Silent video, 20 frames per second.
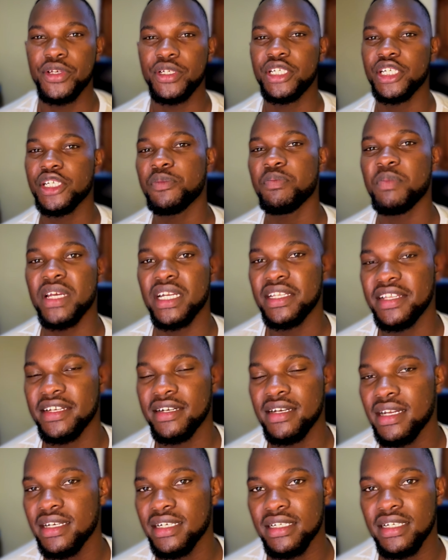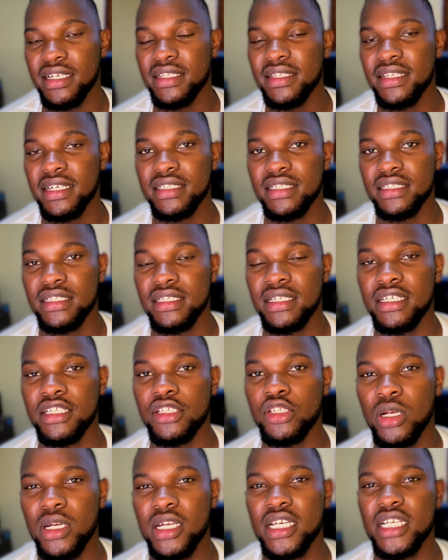You just made
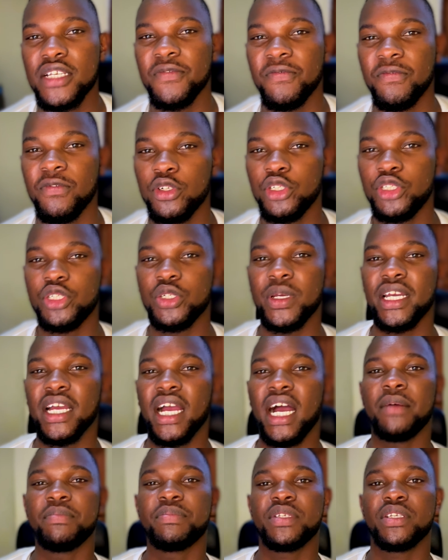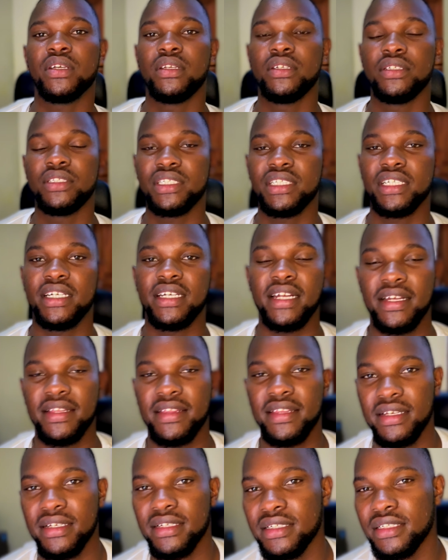$333 for doing absolutely
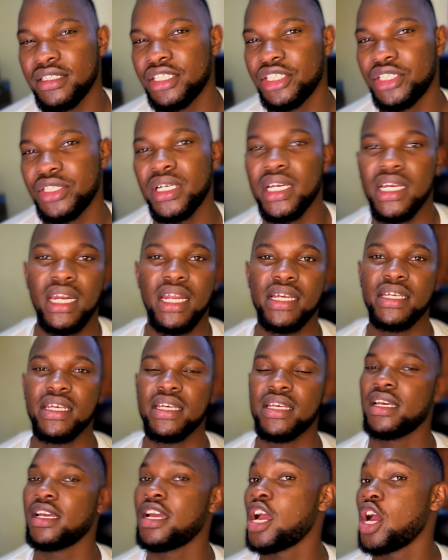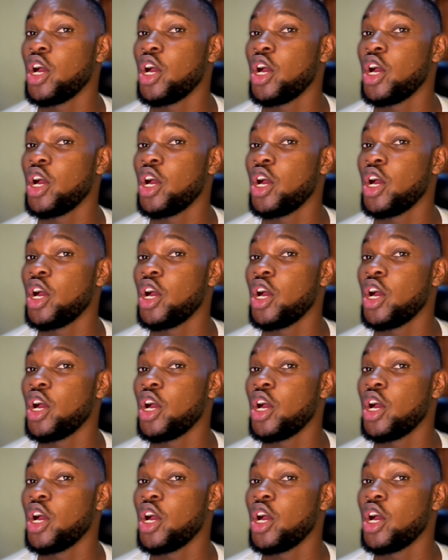nothing. Did you get lucky?